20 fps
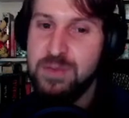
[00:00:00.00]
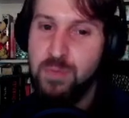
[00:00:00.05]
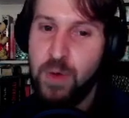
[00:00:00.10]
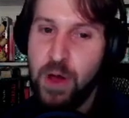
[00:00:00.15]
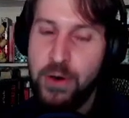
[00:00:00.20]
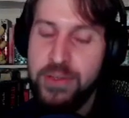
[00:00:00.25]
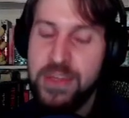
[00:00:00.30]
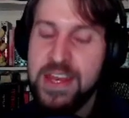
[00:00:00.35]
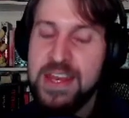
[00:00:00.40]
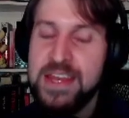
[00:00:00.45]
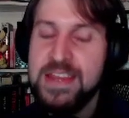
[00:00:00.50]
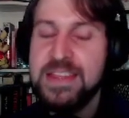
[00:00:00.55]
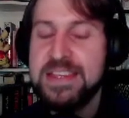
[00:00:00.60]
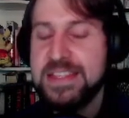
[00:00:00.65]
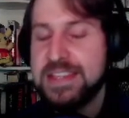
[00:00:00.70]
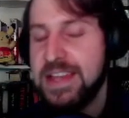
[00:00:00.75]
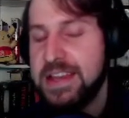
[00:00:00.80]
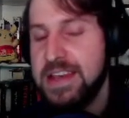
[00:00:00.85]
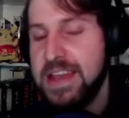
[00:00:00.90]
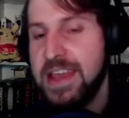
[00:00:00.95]
well with it in the
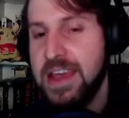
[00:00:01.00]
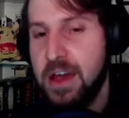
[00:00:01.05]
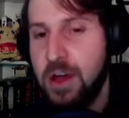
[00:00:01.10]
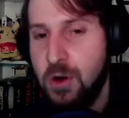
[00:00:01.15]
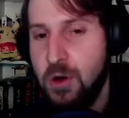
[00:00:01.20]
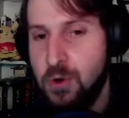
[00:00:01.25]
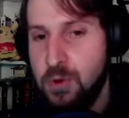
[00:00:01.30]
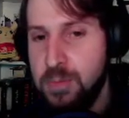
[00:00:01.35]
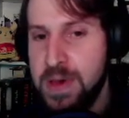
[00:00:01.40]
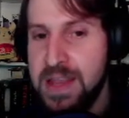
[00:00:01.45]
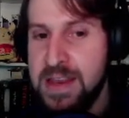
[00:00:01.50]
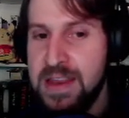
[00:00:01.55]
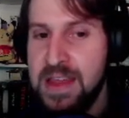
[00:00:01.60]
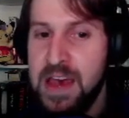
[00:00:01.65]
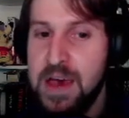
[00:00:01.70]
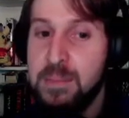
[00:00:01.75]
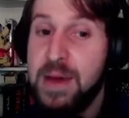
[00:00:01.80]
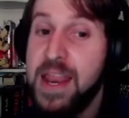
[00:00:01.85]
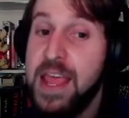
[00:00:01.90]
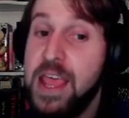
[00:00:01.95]
Sunday Open,
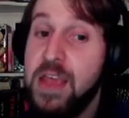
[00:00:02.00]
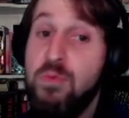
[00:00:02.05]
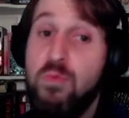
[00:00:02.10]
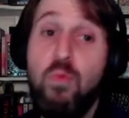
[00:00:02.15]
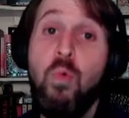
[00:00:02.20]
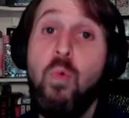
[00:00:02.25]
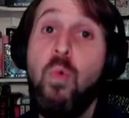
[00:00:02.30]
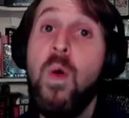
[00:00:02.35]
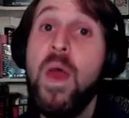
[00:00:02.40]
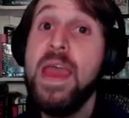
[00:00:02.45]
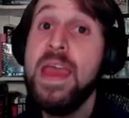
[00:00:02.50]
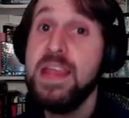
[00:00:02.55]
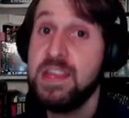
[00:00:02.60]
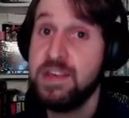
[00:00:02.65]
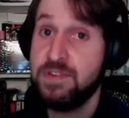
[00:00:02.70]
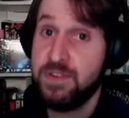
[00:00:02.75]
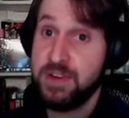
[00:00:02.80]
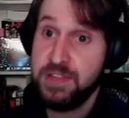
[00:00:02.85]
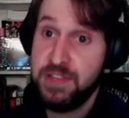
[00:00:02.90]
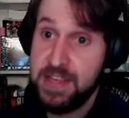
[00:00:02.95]
but a way
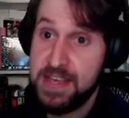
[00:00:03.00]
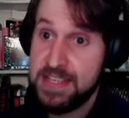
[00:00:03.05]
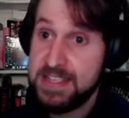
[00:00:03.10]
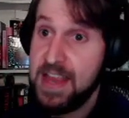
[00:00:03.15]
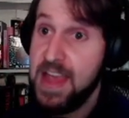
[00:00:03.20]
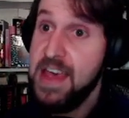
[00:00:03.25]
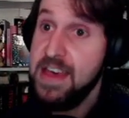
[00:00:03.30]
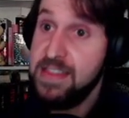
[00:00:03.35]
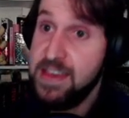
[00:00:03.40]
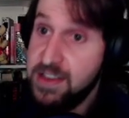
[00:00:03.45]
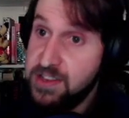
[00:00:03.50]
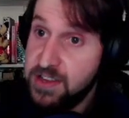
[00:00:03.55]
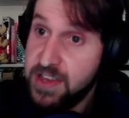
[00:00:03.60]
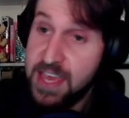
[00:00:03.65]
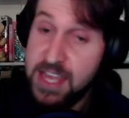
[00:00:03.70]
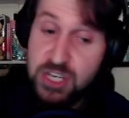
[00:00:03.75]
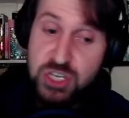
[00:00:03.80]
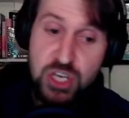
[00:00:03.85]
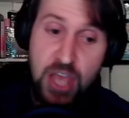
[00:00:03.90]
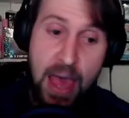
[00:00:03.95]
different list. They took
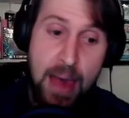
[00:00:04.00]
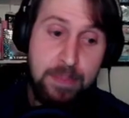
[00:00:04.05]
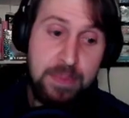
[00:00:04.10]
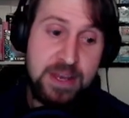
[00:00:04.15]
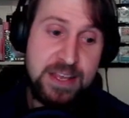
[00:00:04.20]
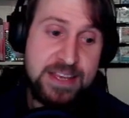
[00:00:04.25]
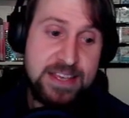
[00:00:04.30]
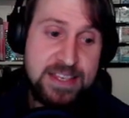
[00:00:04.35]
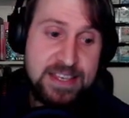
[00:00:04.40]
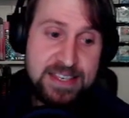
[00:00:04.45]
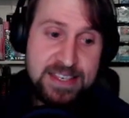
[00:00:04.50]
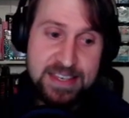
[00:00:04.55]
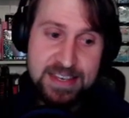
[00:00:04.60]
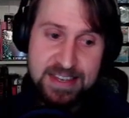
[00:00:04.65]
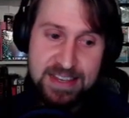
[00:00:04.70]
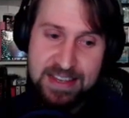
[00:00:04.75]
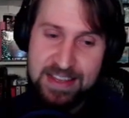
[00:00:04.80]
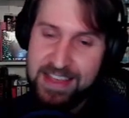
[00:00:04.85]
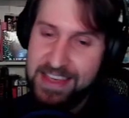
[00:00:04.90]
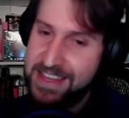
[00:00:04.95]
a Japanese
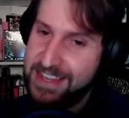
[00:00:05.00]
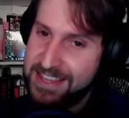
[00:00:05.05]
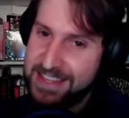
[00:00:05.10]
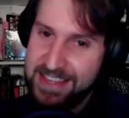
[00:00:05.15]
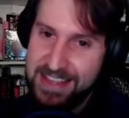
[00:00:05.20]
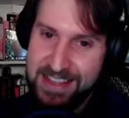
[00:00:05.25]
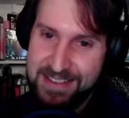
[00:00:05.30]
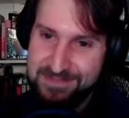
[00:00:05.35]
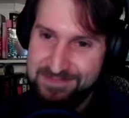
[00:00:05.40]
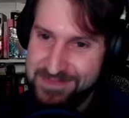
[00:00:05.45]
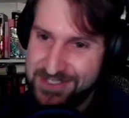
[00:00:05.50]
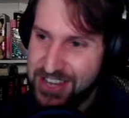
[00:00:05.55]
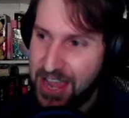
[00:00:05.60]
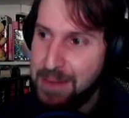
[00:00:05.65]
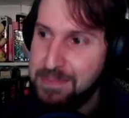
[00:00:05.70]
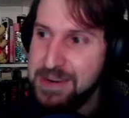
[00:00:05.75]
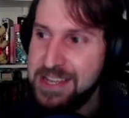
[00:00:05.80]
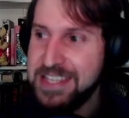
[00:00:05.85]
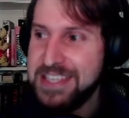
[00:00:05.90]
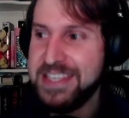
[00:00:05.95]

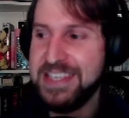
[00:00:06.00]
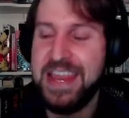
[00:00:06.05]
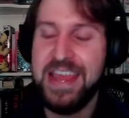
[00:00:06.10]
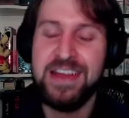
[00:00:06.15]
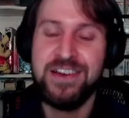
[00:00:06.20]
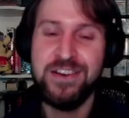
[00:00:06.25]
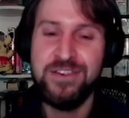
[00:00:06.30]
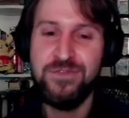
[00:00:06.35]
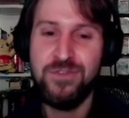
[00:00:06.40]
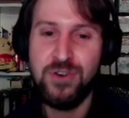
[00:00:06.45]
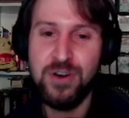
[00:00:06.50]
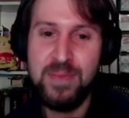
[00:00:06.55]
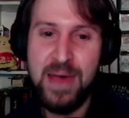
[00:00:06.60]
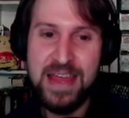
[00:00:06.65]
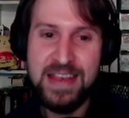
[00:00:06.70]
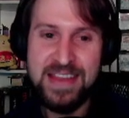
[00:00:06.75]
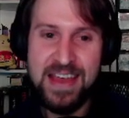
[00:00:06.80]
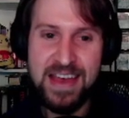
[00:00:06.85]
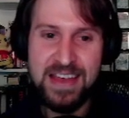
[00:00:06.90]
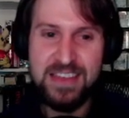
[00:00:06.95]
standard format
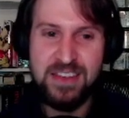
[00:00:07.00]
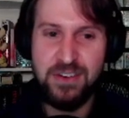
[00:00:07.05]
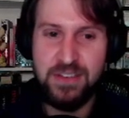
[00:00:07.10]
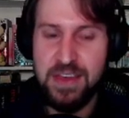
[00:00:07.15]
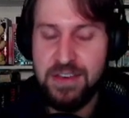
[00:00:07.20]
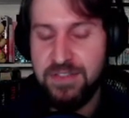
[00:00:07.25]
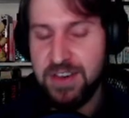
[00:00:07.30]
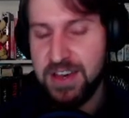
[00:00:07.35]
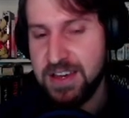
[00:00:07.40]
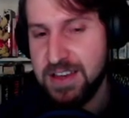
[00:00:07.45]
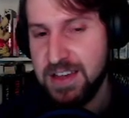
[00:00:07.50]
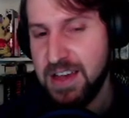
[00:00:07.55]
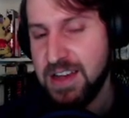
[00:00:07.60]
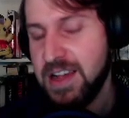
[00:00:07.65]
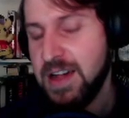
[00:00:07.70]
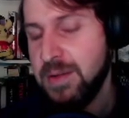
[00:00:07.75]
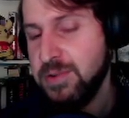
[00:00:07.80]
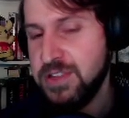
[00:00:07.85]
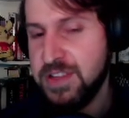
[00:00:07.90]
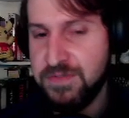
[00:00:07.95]
deck. You know, they've a
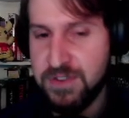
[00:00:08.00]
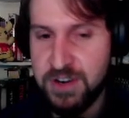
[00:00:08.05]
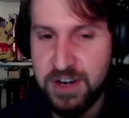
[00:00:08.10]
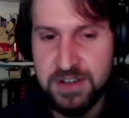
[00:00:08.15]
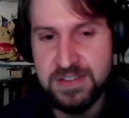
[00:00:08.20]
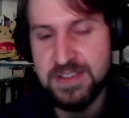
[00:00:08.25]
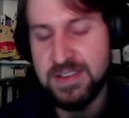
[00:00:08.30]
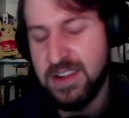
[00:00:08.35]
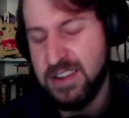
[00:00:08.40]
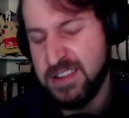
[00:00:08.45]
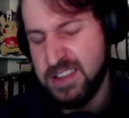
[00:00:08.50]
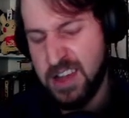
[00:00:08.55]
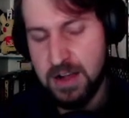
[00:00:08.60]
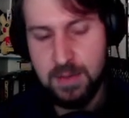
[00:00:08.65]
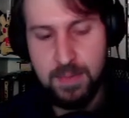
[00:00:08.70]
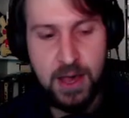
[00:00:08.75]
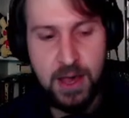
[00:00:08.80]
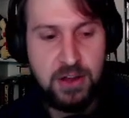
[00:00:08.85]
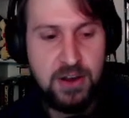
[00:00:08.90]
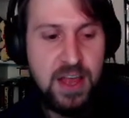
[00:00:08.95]
couple different I'll talk
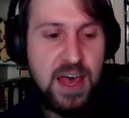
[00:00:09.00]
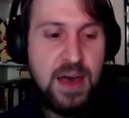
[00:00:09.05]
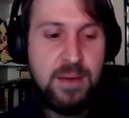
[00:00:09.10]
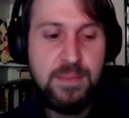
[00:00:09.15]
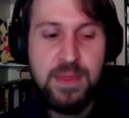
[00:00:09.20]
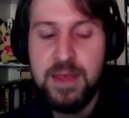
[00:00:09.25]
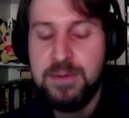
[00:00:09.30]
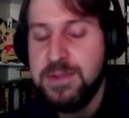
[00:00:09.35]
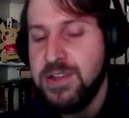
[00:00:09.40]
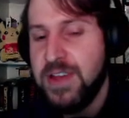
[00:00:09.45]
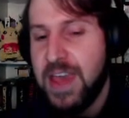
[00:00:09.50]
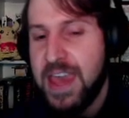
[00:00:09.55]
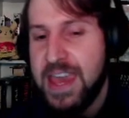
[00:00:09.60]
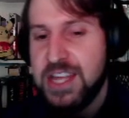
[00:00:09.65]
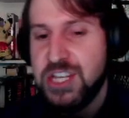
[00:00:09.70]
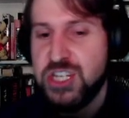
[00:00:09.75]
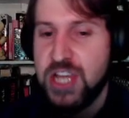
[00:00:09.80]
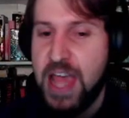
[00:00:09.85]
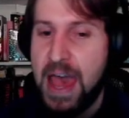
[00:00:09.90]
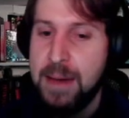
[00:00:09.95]
about. They took a
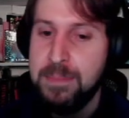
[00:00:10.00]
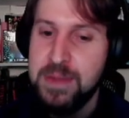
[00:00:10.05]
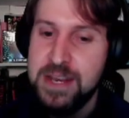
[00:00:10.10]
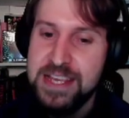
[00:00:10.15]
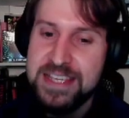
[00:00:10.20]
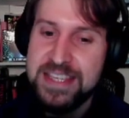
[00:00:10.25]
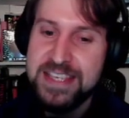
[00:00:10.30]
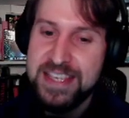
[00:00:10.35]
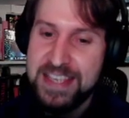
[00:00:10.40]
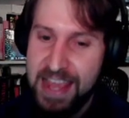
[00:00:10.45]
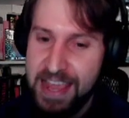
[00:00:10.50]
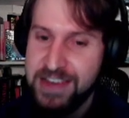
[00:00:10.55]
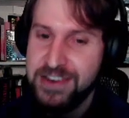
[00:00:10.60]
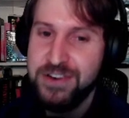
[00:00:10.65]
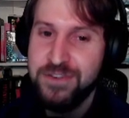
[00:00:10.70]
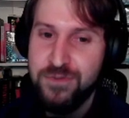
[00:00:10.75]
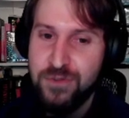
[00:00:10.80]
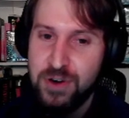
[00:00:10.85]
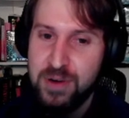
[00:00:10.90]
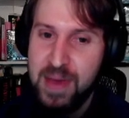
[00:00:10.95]
Japanese standard
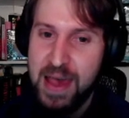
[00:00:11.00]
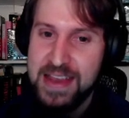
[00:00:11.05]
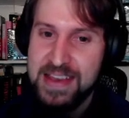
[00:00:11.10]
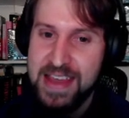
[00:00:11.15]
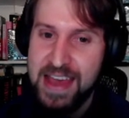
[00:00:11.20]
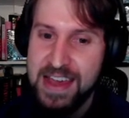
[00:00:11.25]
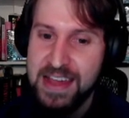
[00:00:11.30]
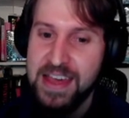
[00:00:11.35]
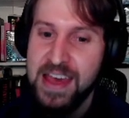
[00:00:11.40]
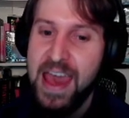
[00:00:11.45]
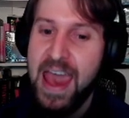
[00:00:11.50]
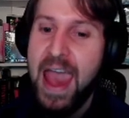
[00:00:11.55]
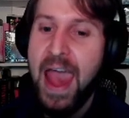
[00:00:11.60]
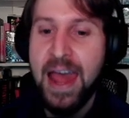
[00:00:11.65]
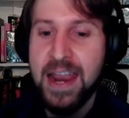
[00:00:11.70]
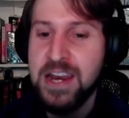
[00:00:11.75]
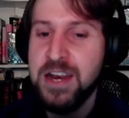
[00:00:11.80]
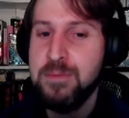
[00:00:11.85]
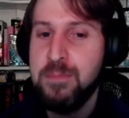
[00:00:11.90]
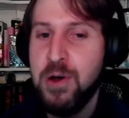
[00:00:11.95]
format deck,
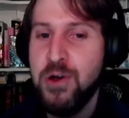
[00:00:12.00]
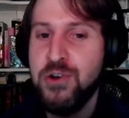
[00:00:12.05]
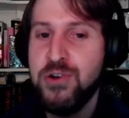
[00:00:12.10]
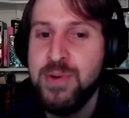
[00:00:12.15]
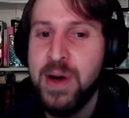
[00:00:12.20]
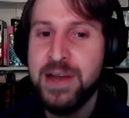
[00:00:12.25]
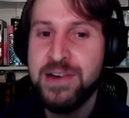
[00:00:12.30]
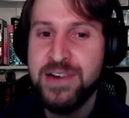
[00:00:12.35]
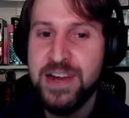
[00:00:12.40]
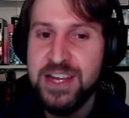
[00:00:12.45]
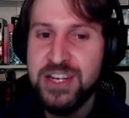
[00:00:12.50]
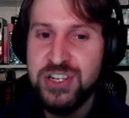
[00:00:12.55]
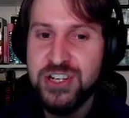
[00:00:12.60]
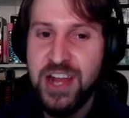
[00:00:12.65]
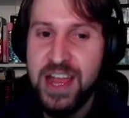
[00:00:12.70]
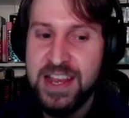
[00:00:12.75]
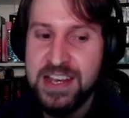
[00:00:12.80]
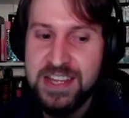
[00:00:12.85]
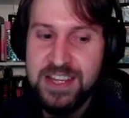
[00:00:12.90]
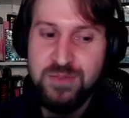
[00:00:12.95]
added a Pokemon Ranger,
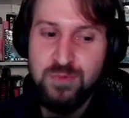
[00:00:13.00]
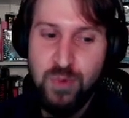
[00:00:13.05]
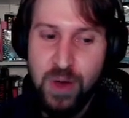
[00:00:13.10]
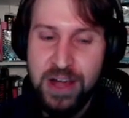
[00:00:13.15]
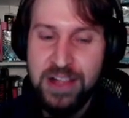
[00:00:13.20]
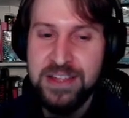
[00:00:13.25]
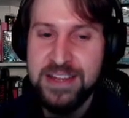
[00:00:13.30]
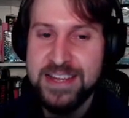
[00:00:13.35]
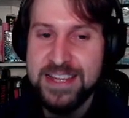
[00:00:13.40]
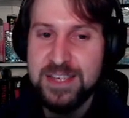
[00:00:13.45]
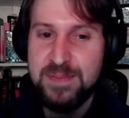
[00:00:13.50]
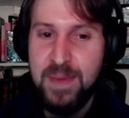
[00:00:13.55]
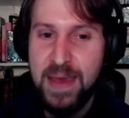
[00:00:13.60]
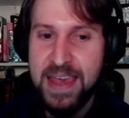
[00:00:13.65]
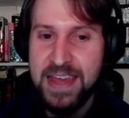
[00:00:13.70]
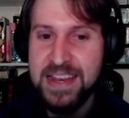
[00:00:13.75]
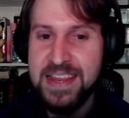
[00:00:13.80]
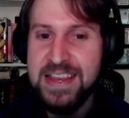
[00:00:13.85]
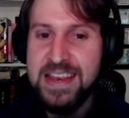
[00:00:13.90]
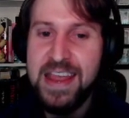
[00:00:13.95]
and did well and
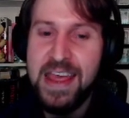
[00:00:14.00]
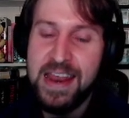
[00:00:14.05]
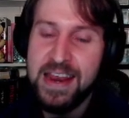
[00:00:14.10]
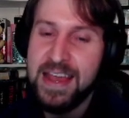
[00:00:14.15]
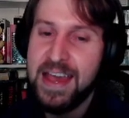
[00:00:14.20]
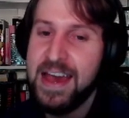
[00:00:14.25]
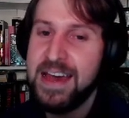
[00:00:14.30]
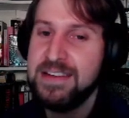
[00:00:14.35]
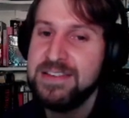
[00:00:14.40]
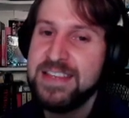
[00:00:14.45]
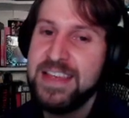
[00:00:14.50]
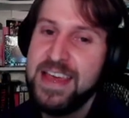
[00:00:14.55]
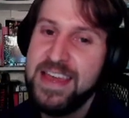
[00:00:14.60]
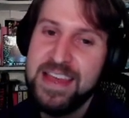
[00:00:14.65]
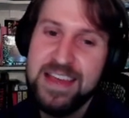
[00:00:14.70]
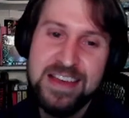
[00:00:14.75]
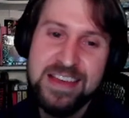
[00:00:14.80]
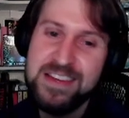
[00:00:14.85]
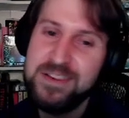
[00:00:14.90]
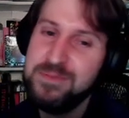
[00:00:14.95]
expanded. And it kind of was like,
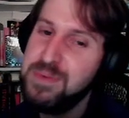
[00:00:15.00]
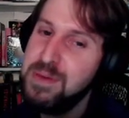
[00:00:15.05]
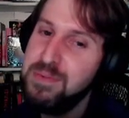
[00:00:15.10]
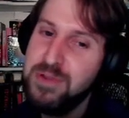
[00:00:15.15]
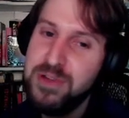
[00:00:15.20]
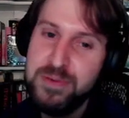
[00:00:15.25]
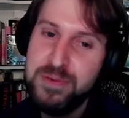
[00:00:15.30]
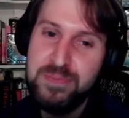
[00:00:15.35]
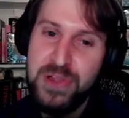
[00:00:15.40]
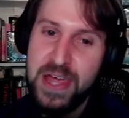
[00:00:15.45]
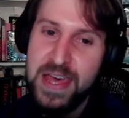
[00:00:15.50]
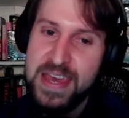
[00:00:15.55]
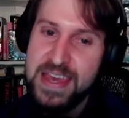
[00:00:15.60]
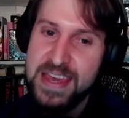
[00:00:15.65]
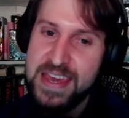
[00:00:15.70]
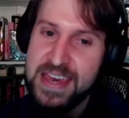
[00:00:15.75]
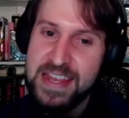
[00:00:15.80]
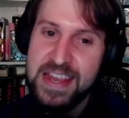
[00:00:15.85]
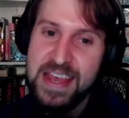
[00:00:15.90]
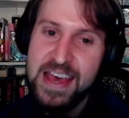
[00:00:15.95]
you know, people are playing
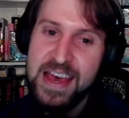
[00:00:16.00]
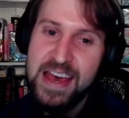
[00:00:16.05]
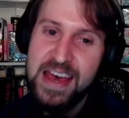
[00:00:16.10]
it.